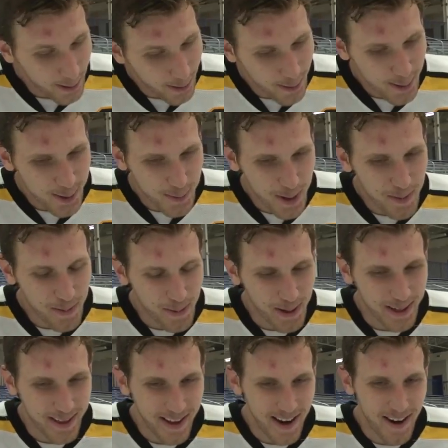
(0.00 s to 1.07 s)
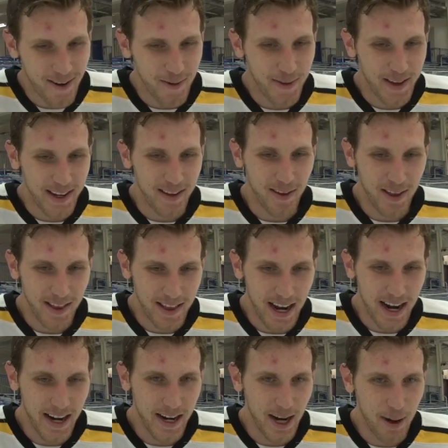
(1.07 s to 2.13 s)
You know, there was one point there when they
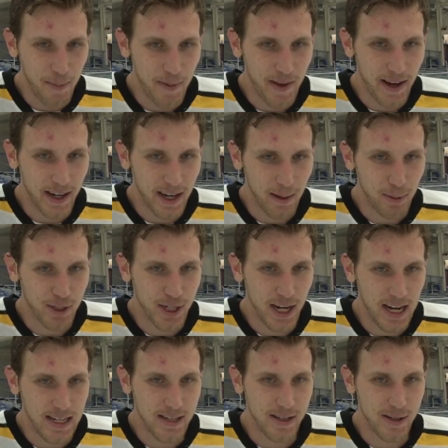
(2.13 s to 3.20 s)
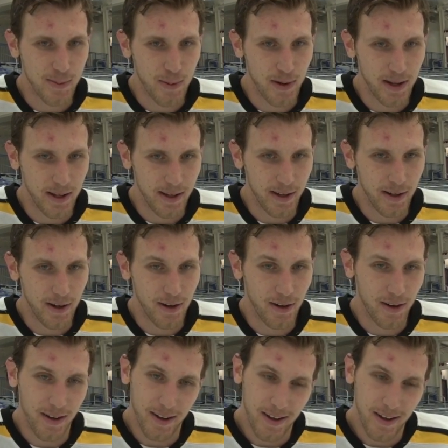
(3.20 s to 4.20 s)
tied it up and they had a couple chances, but you know,